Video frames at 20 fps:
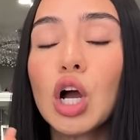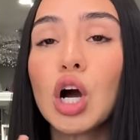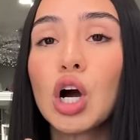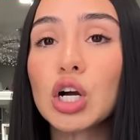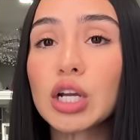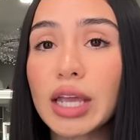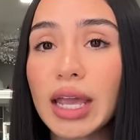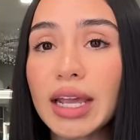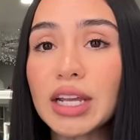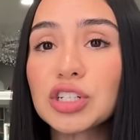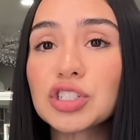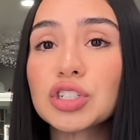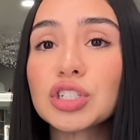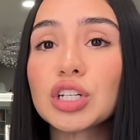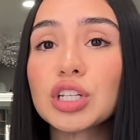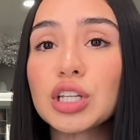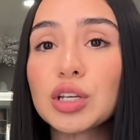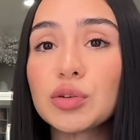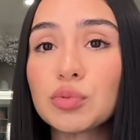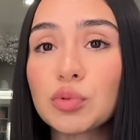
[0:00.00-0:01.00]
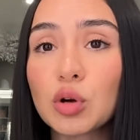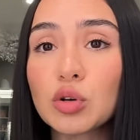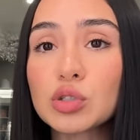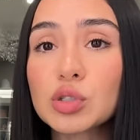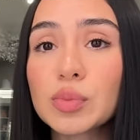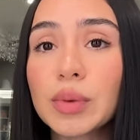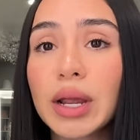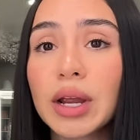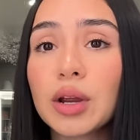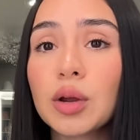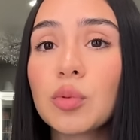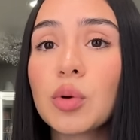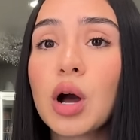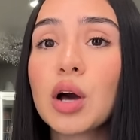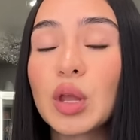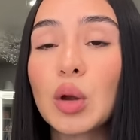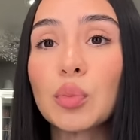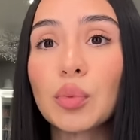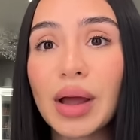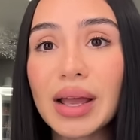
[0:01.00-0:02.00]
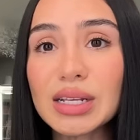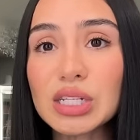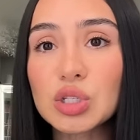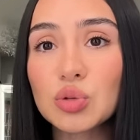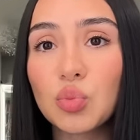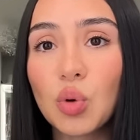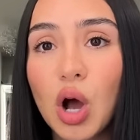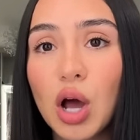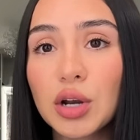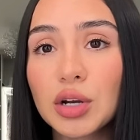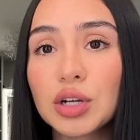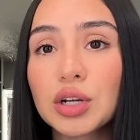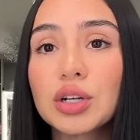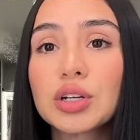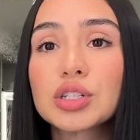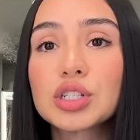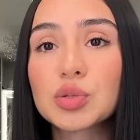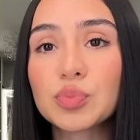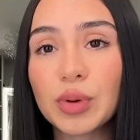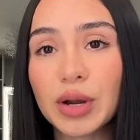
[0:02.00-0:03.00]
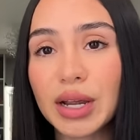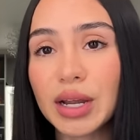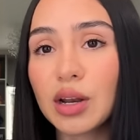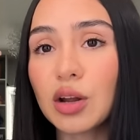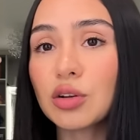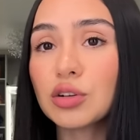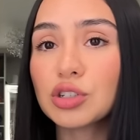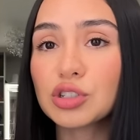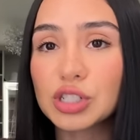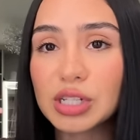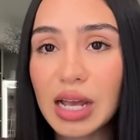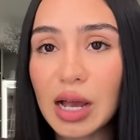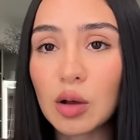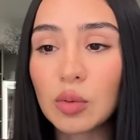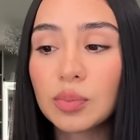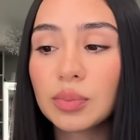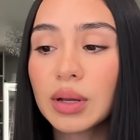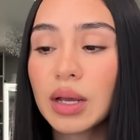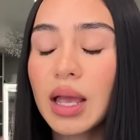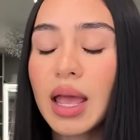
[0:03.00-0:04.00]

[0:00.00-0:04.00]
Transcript: occasionally rosemary water, rice water, spray it on your scalp,